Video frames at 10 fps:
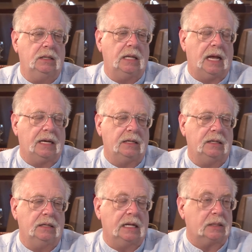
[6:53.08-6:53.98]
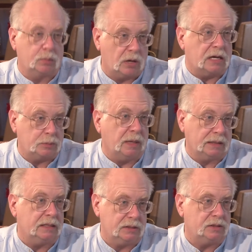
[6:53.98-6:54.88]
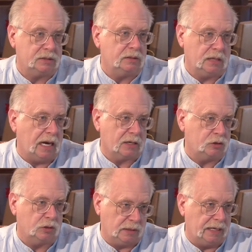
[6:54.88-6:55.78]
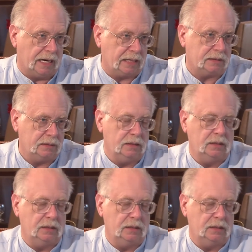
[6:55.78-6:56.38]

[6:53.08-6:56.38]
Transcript: that the prospect is actually at.